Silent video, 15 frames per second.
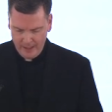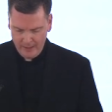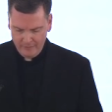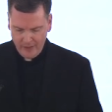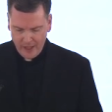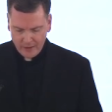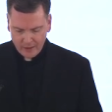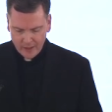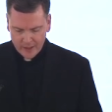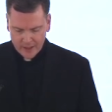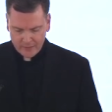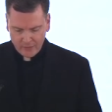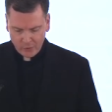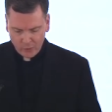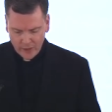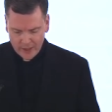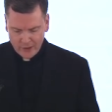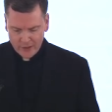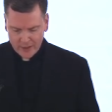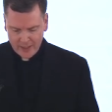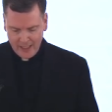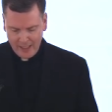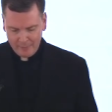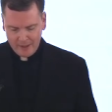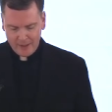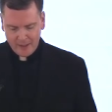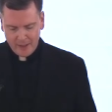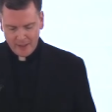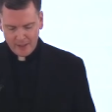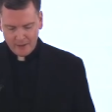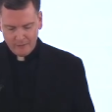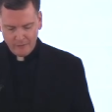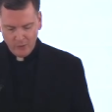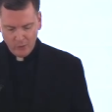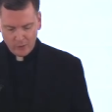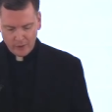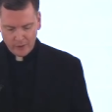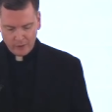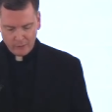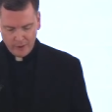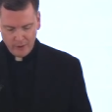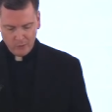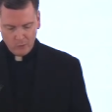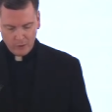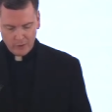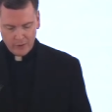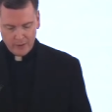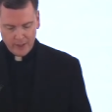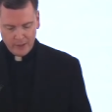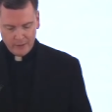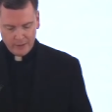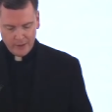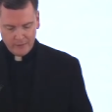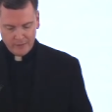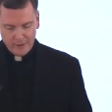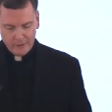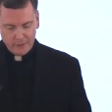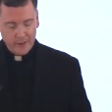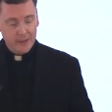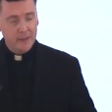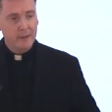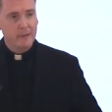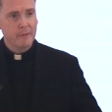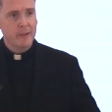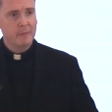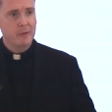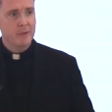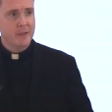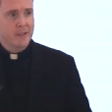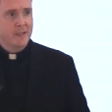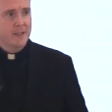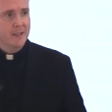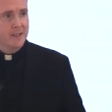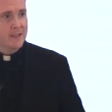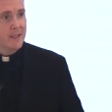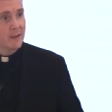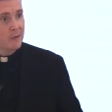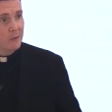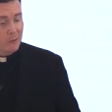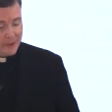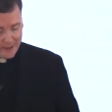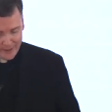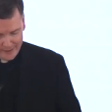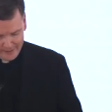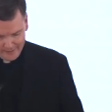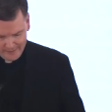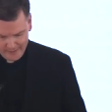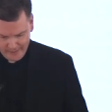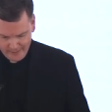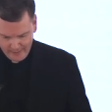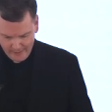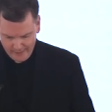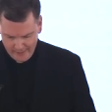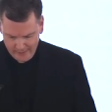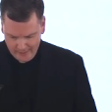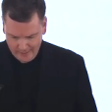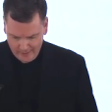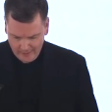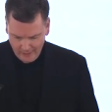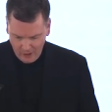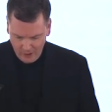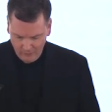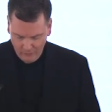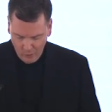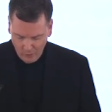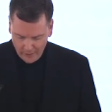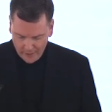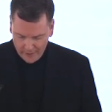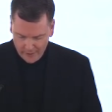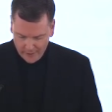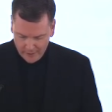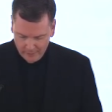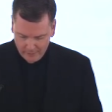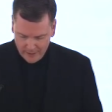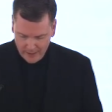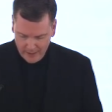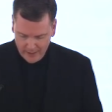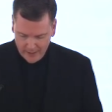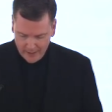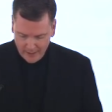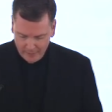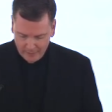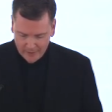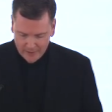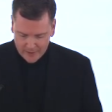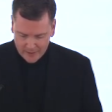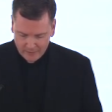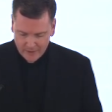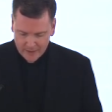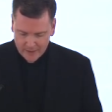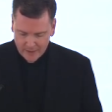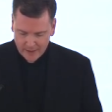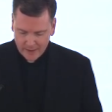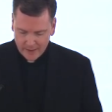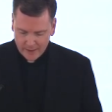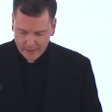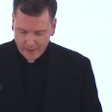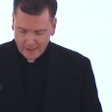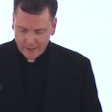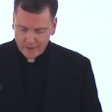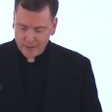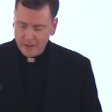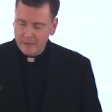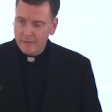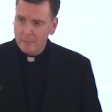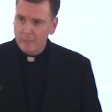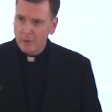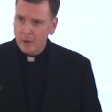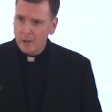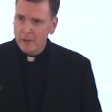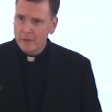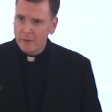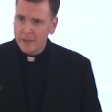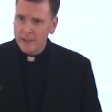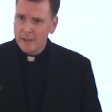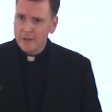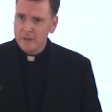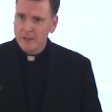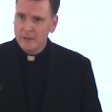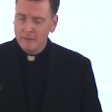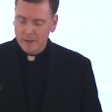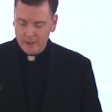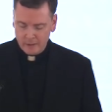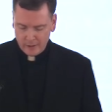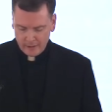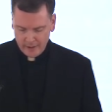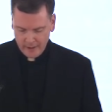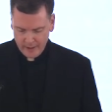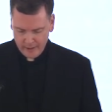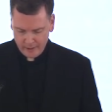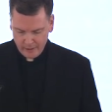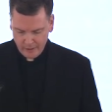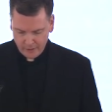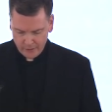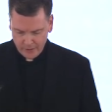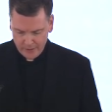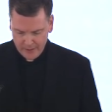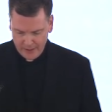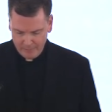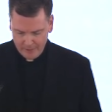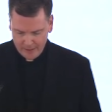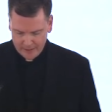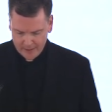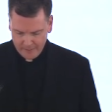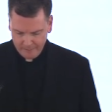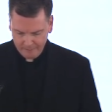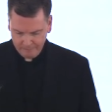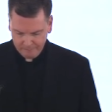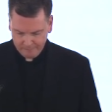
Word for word: And Father Hunt's voracious appetite for the written word, he would often read three books in a single week, afforded him a deeply sophisticated knowledge of a broad range of literary and cultural topics.